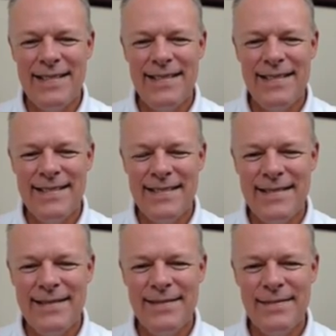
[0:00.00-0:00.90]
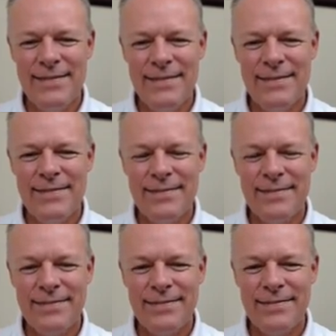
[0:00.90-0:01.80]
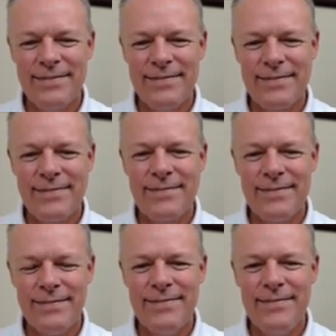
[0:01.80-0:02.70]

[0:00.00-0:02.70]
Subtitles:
No words are spoken by the person on screen.